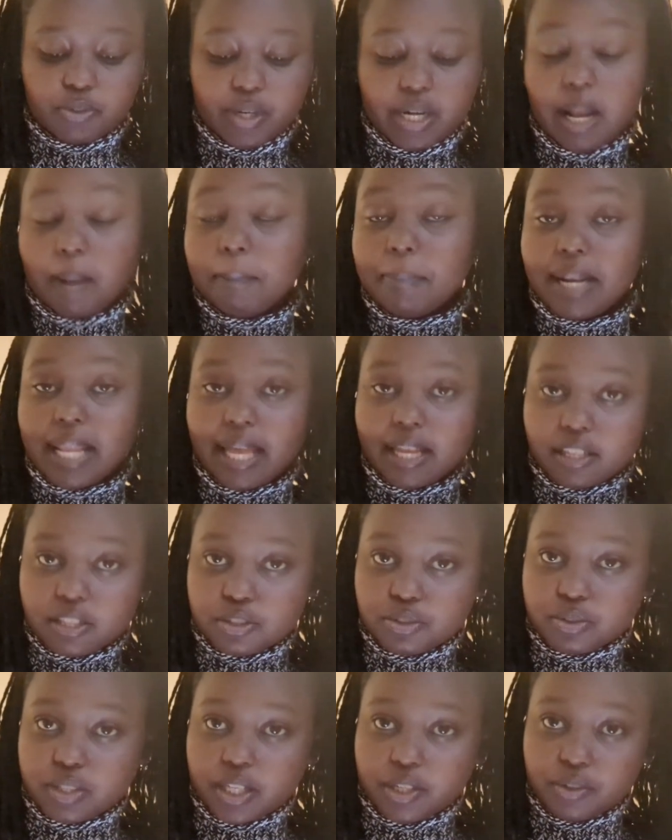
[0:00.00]
applying
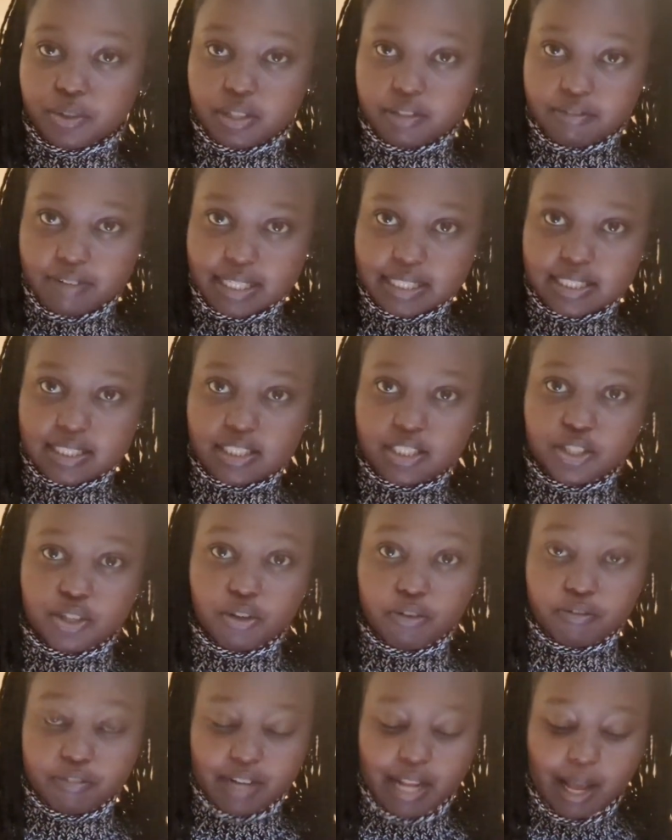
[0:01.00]
to the University
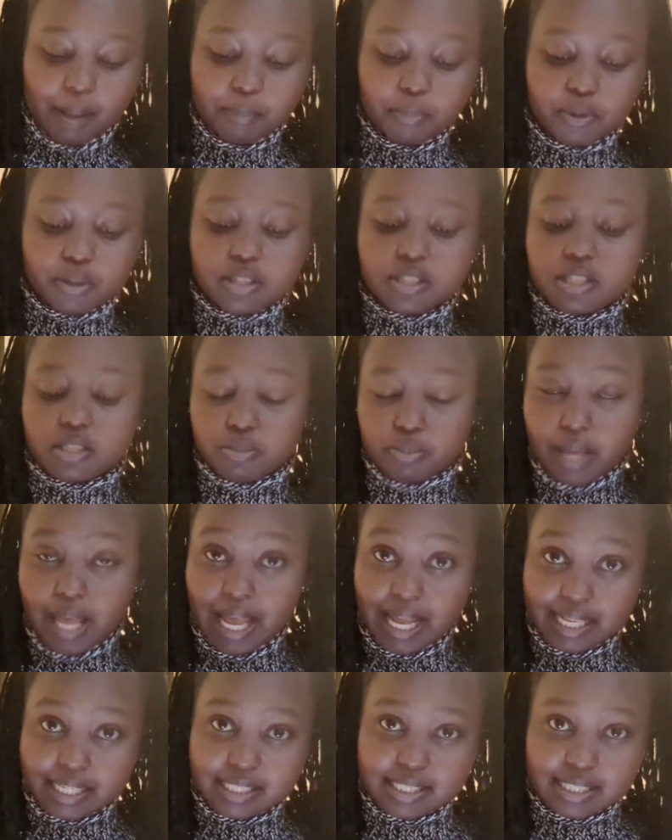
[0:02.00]
of Naples,
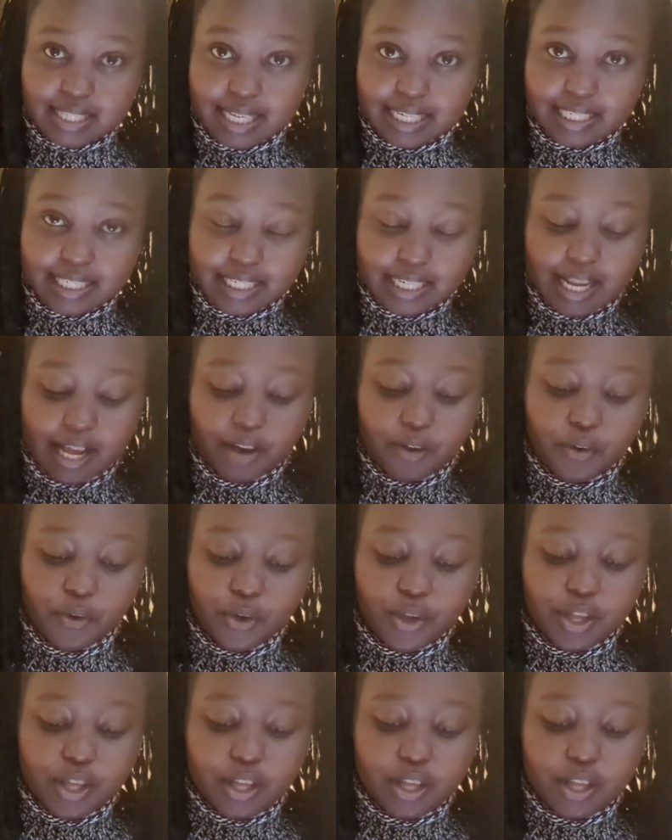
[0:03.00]
where I study now.